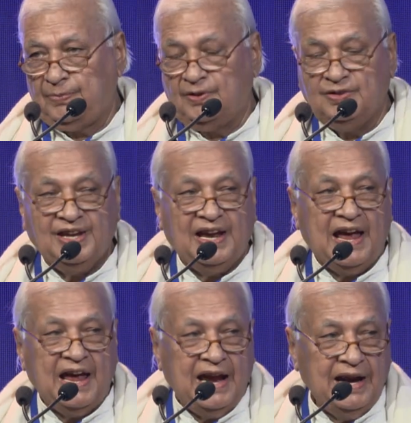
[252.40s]
The
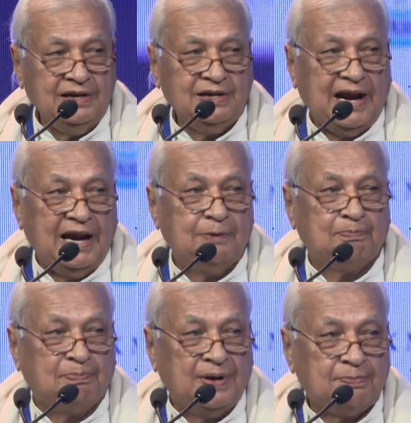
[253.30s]
end
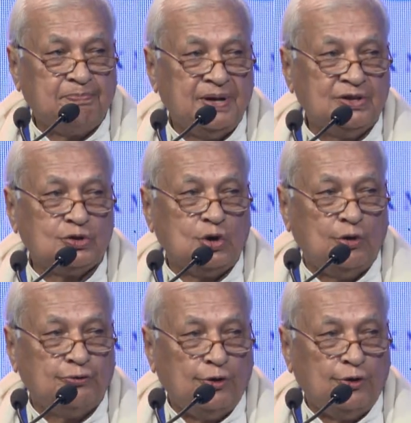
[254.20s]
and purpose of